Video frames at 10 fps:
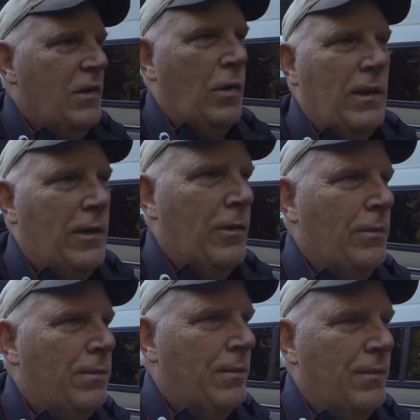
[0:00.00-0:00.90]
cool little
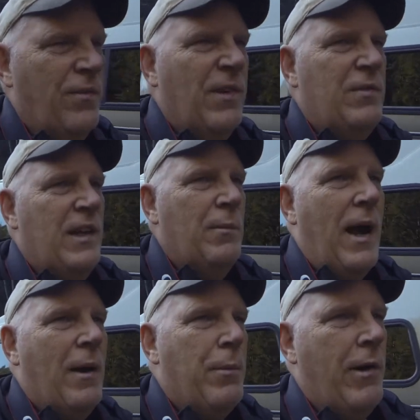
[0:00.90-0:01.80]
15
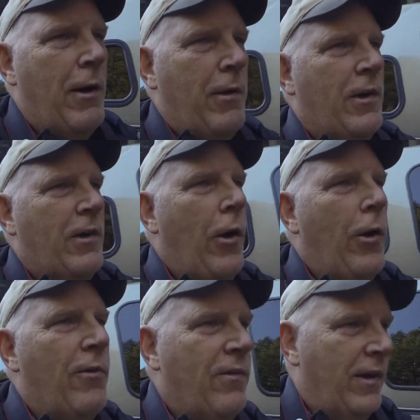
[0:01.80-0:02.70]
mile per hour
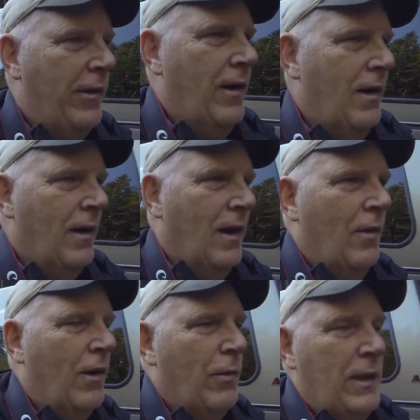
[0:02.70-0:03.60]
curve here
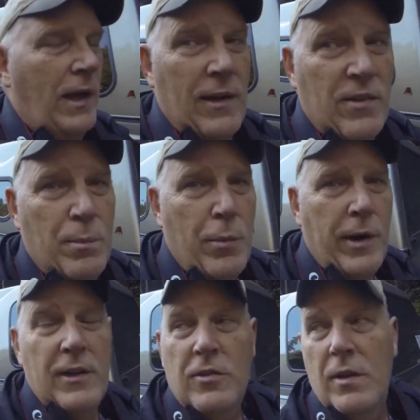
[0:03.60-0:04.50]
a really awesome
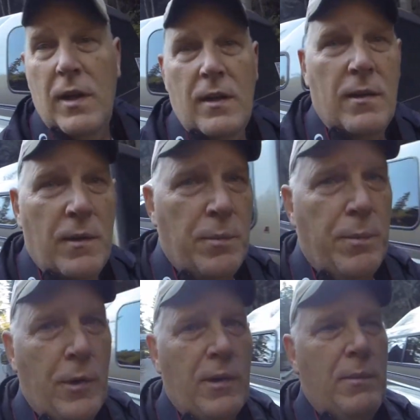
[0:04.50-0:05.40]
bridge, and the, the
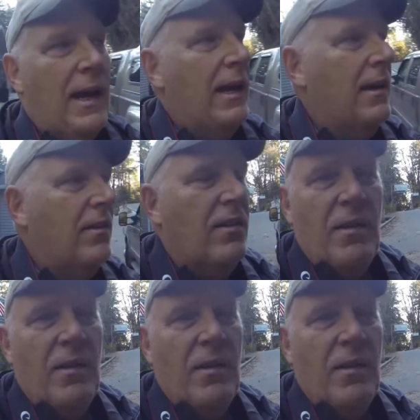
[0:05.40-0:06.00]
building behind this is